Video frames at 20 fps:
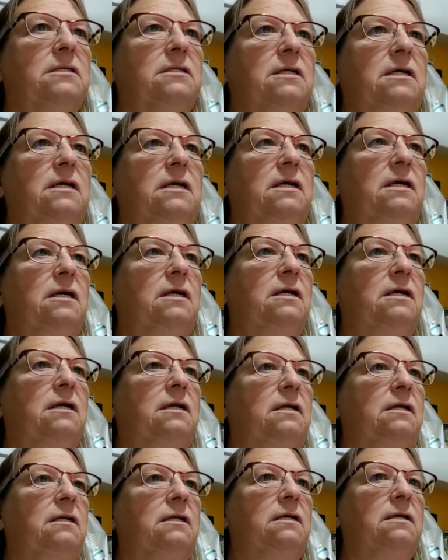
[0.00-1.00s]

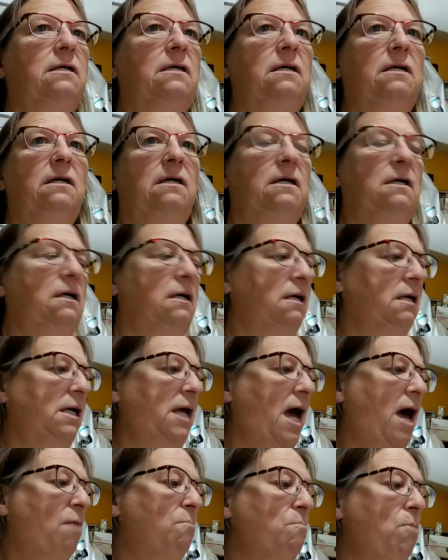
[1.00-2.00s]
And
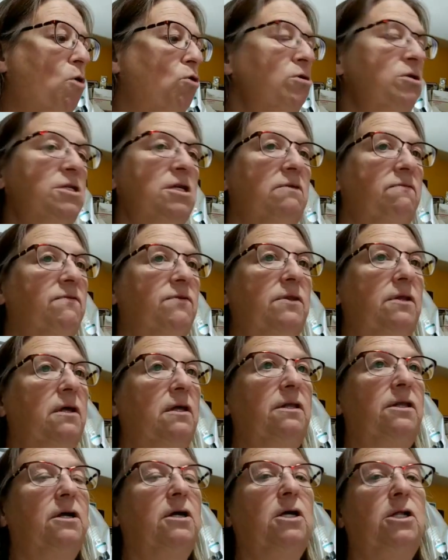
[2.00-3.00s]
yeah, most of
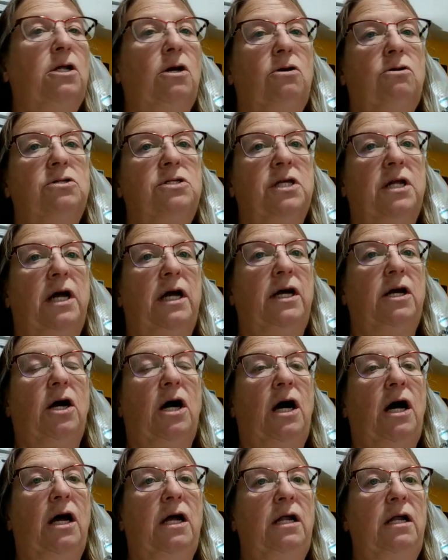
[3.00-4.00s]
the clothes that I
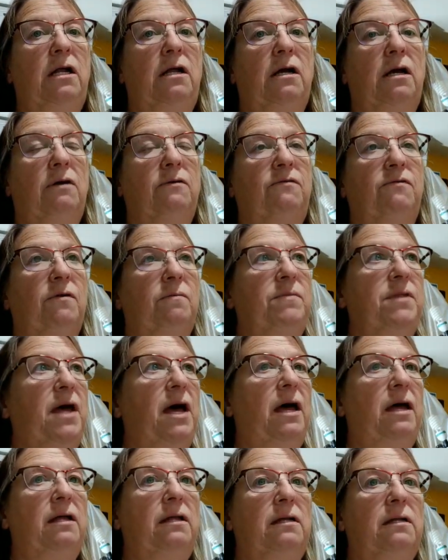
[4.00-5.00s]
got from
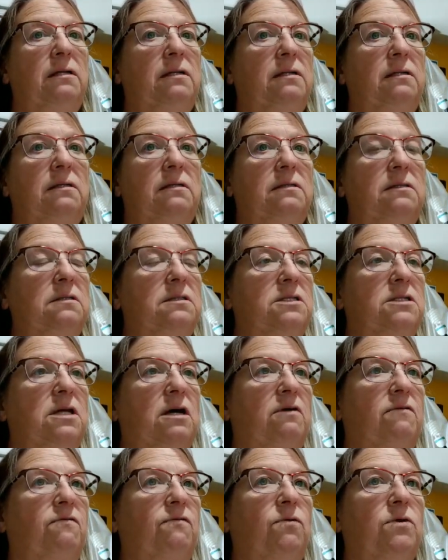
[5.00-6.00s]
that
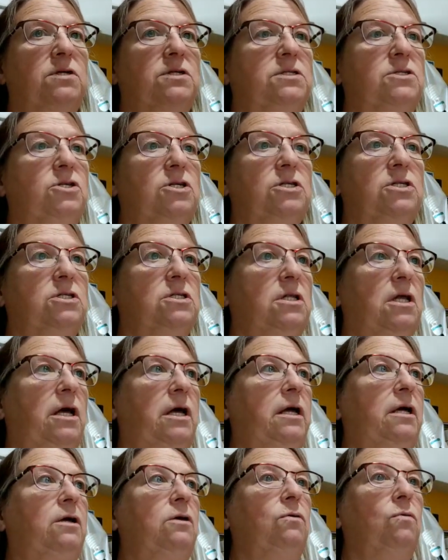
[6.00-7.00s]
stuff was just
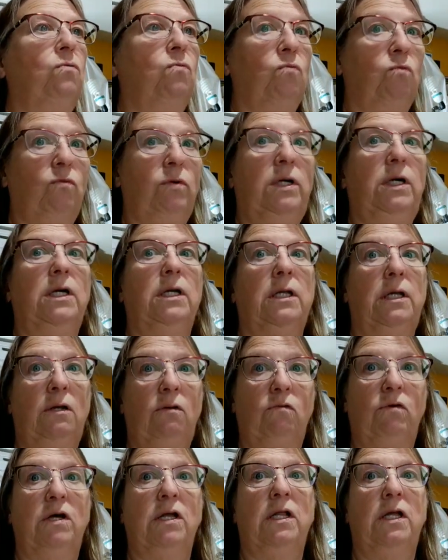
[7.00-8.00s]
like really,
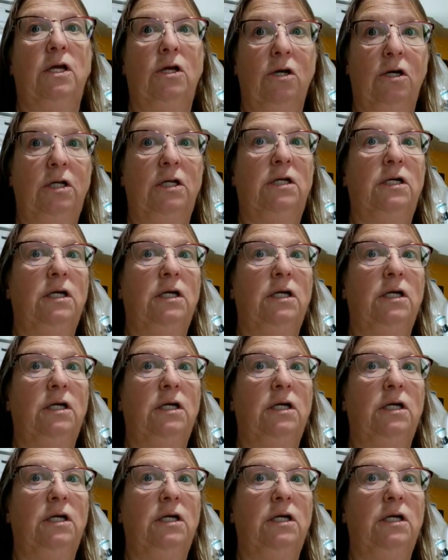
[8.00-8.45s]
really good